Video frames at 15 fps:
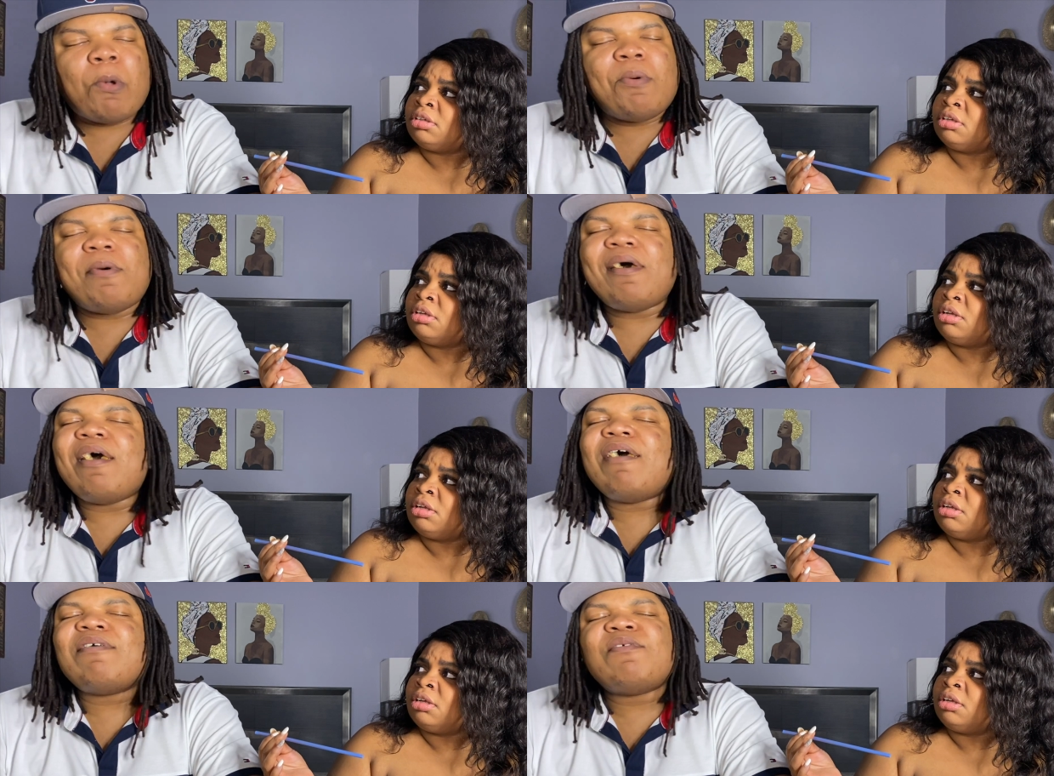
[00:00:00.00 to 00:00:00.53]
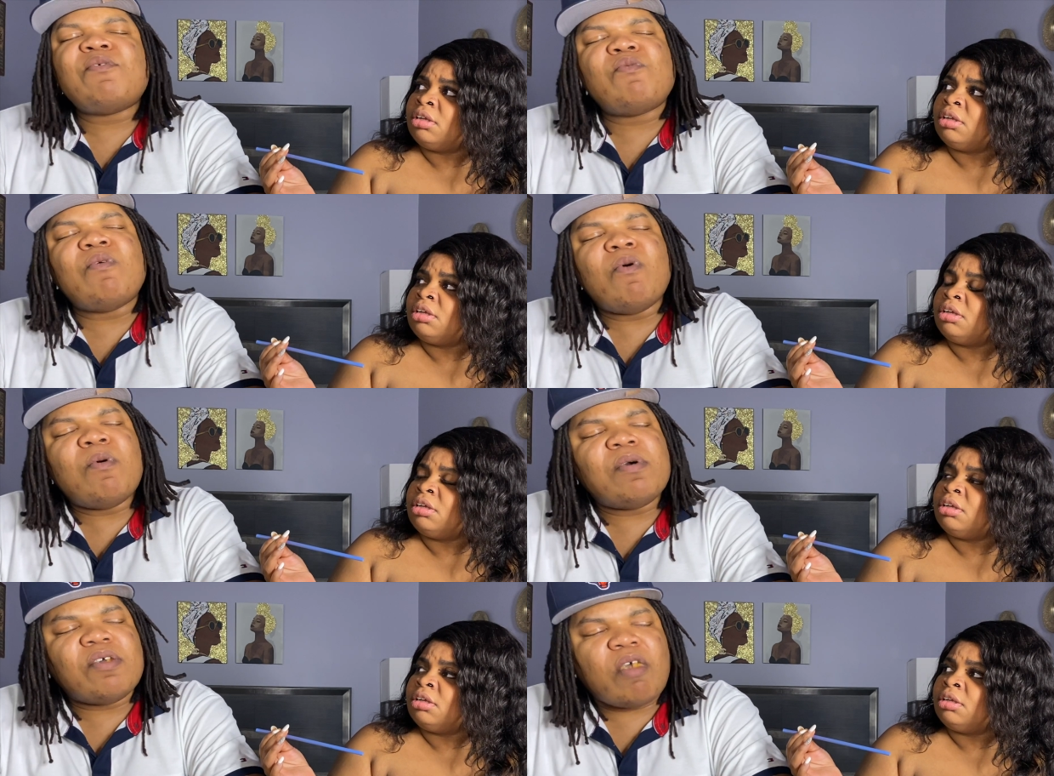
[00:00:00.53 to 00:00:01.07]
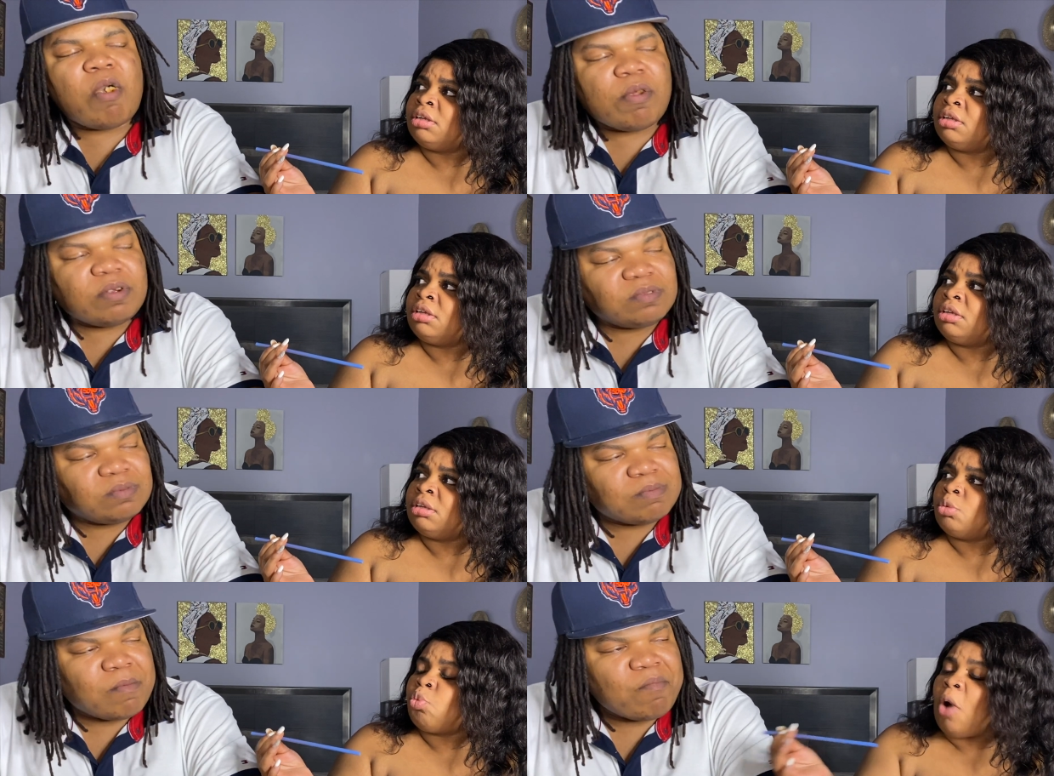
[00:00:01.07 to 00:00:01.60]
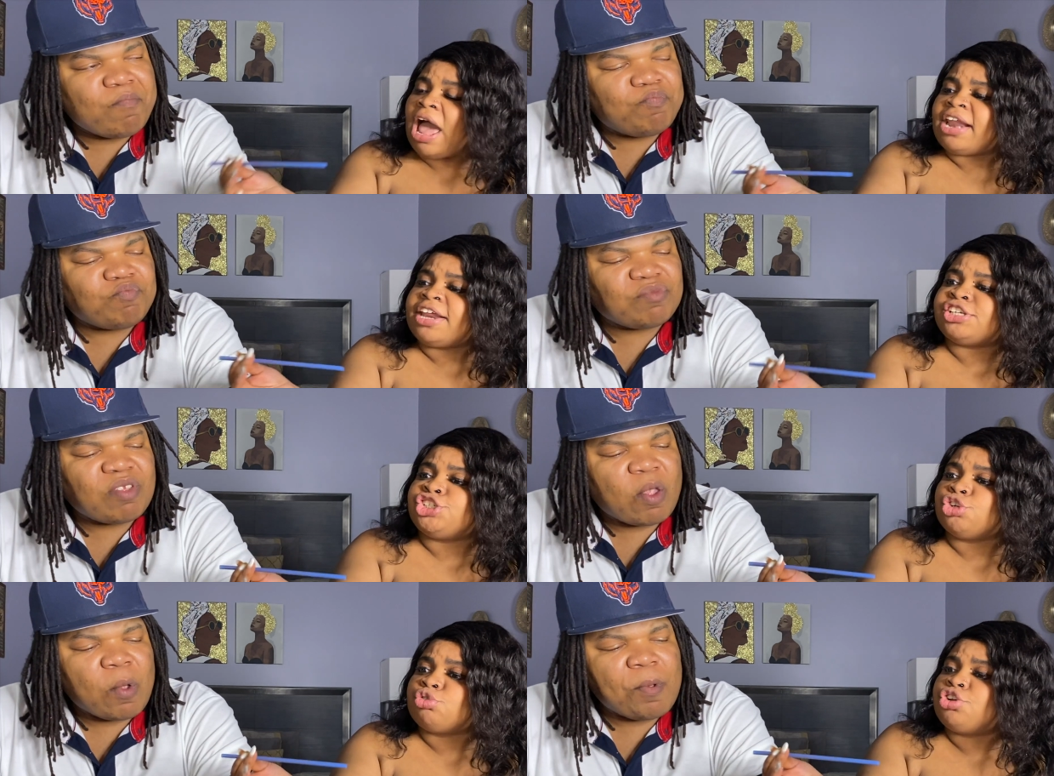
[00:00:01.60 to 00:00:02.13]
Speaker 1: Why are you going at it? Why
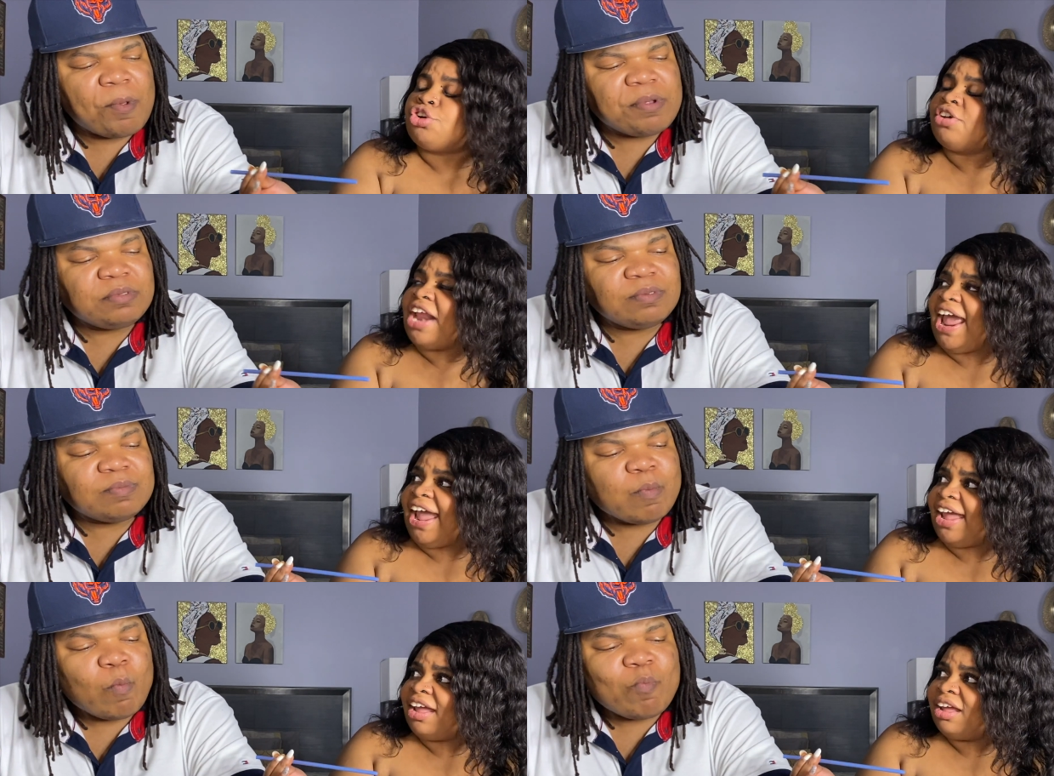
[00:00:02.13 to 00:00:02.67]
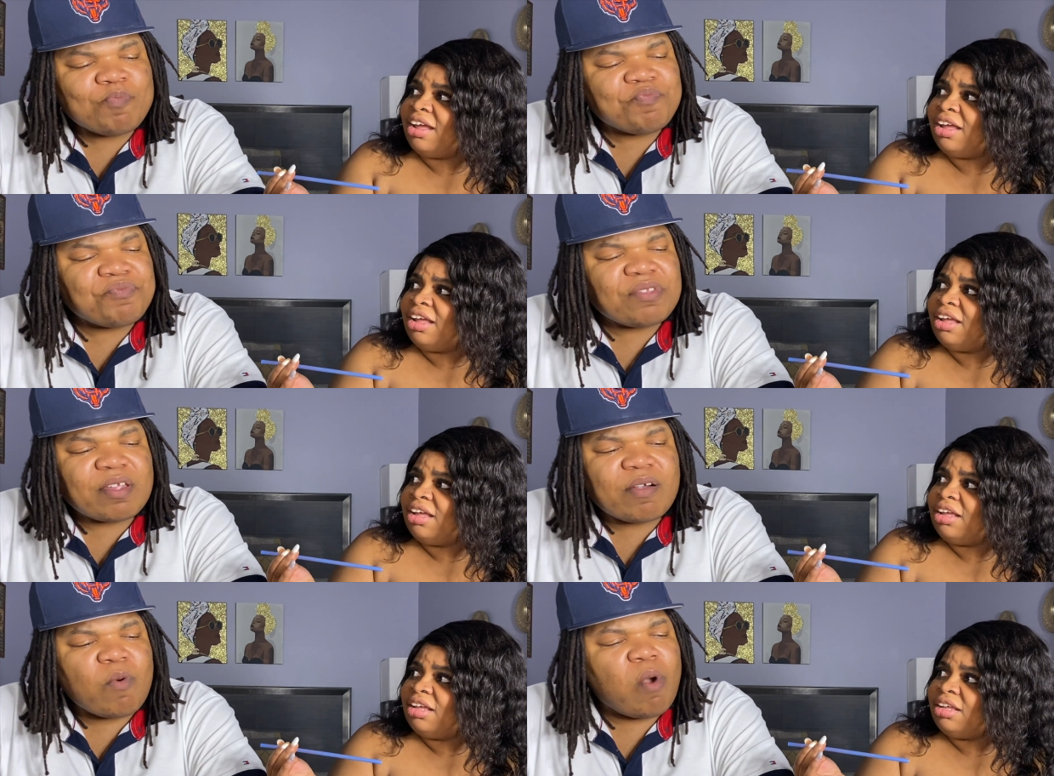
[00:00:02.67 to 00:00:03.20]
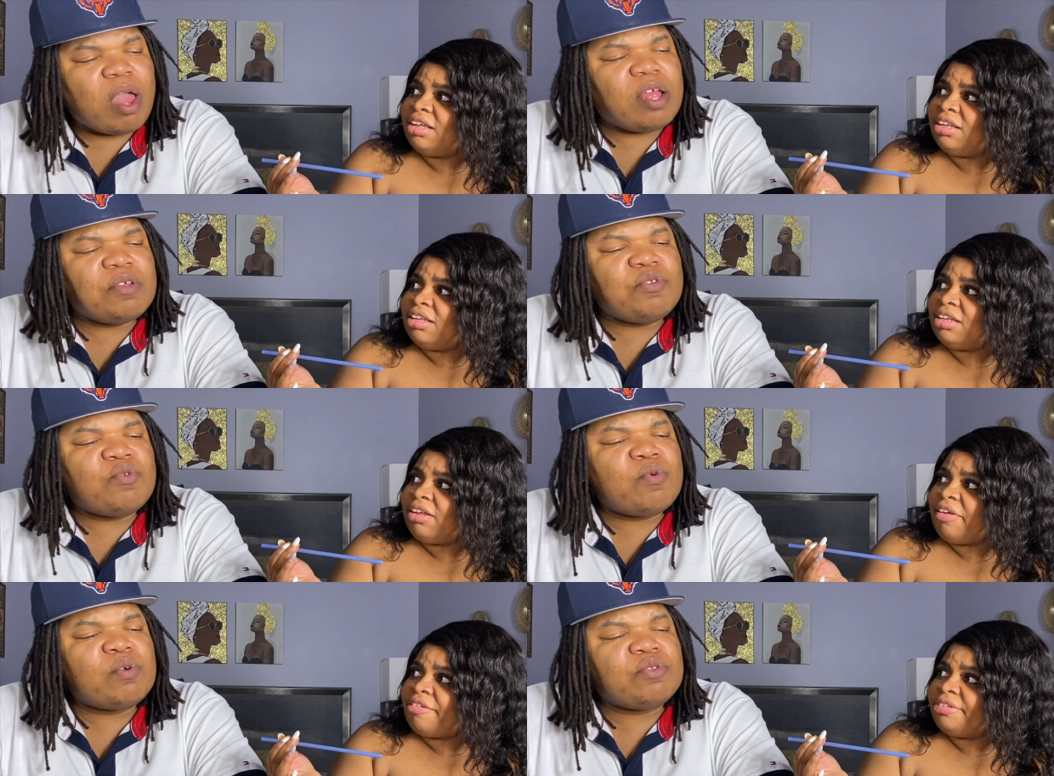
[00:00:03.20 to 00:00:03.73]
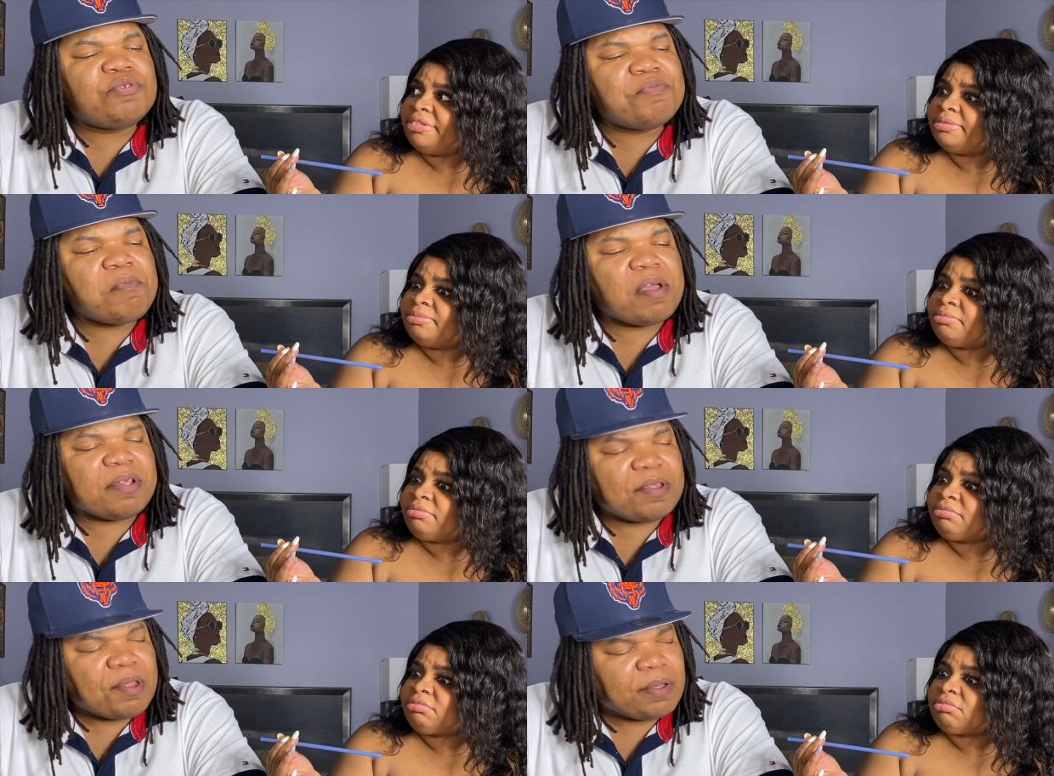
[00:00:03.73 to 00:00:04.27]
did you do that? Why are you doing too
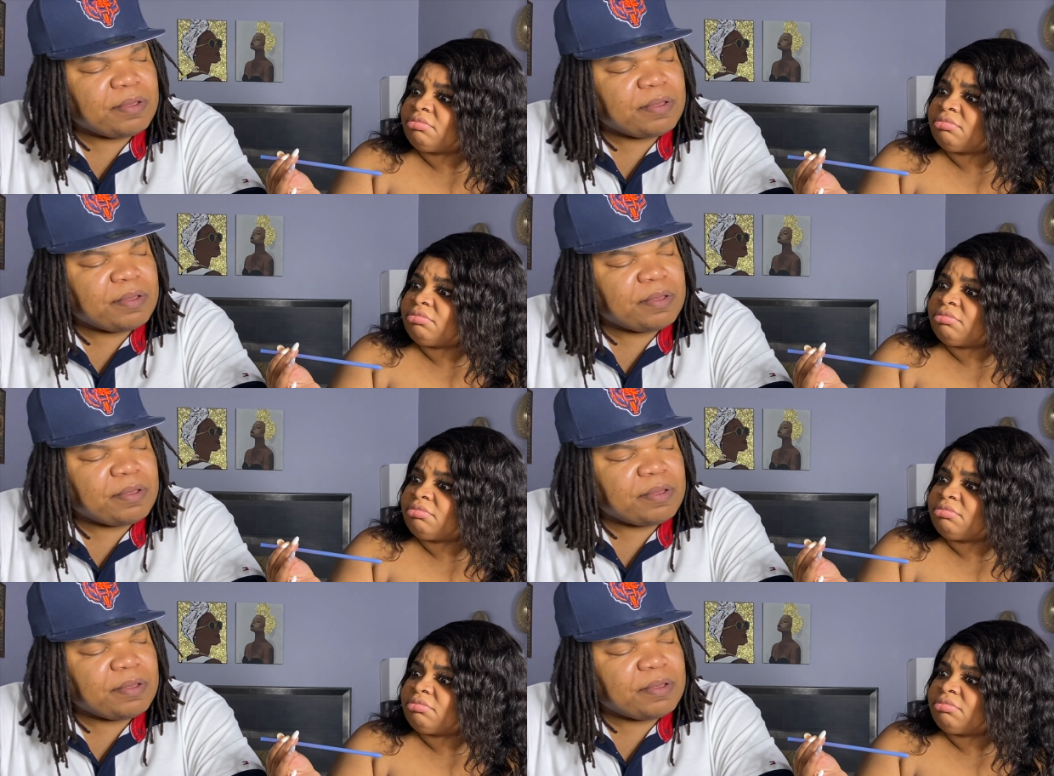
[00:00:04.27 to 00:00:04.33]
much?